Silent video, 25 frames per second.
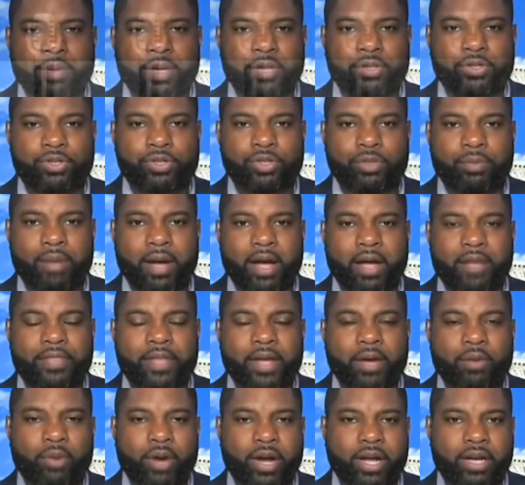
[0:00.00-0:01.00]
the pictures
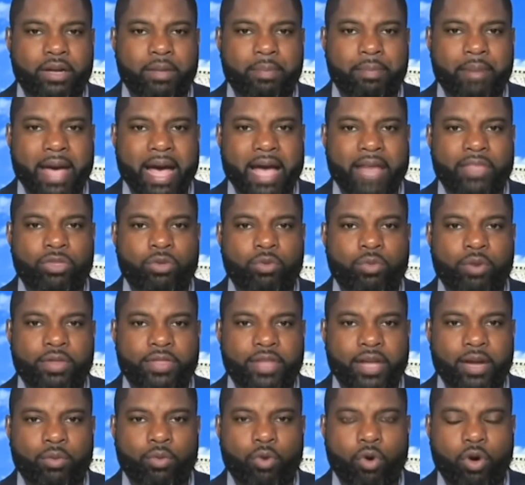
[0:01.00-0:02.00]
about they were in the
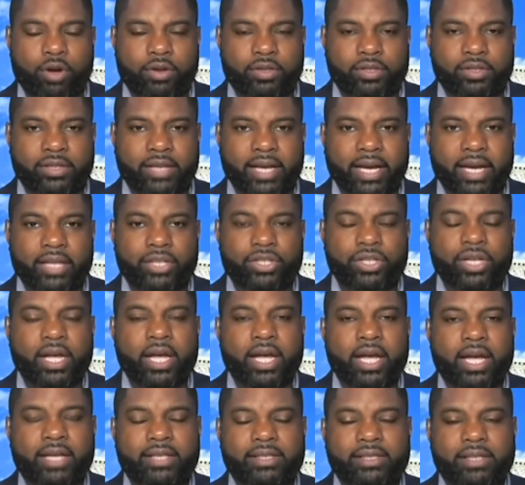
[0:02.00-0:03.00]
bathroom or they were on the stage.